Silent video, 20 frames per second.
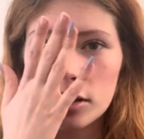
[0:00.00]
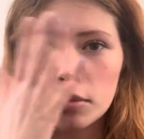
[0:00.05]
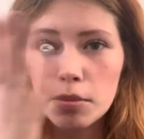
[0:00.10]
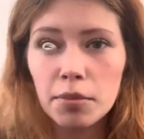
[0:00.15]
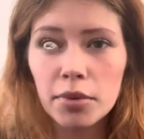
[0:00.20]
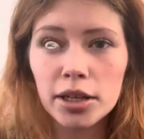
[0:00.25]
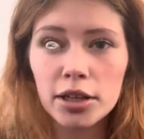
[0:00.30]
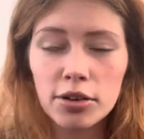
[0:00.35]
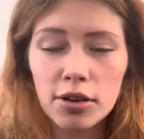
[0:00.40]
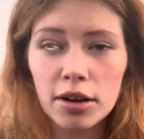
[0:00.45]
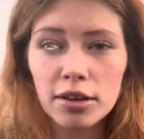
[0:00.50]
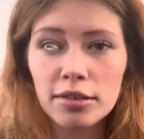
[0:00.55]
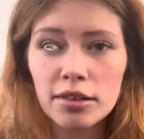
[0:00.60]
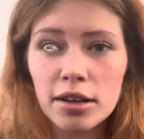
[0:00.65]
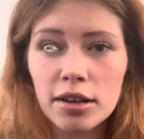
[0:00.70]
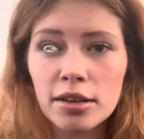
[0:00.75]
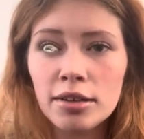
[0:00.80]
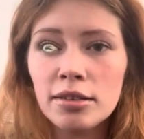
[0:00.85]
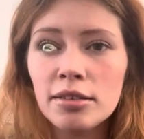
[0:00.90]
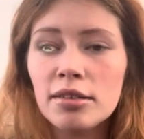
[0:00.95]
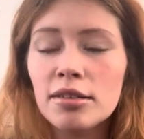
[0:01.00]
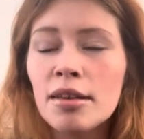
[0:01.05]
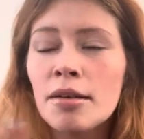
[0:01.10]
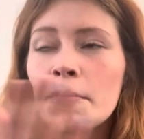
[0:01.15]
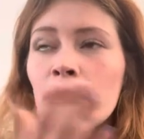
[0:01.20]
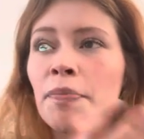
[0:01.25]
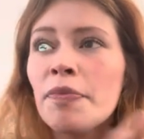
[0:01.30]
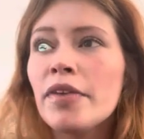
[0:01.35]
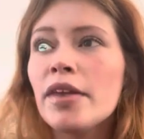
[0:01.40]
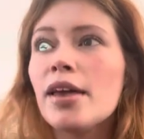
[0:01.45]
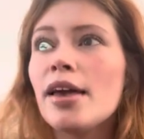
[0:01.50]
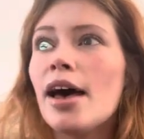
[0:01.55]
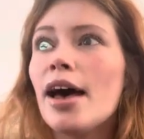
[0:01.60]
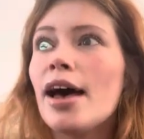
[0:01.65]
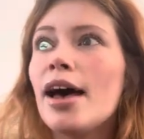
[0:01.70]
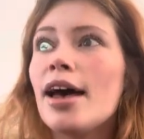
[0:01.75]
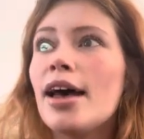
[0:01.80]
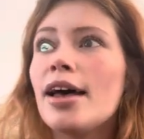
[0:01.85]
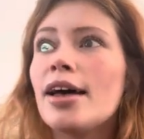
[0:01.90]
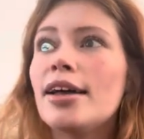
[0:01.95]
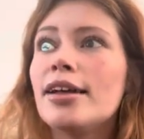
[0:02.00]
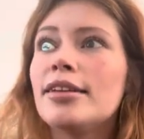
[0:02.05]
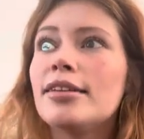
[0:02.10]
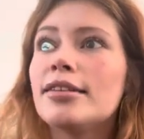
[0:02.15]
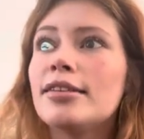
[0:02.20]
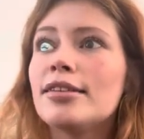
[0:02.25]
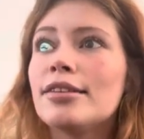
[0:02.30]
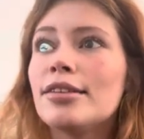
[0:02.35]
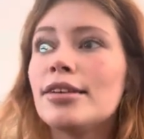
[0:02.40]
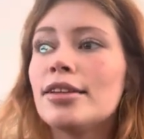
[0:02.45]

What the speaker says: my dressings, and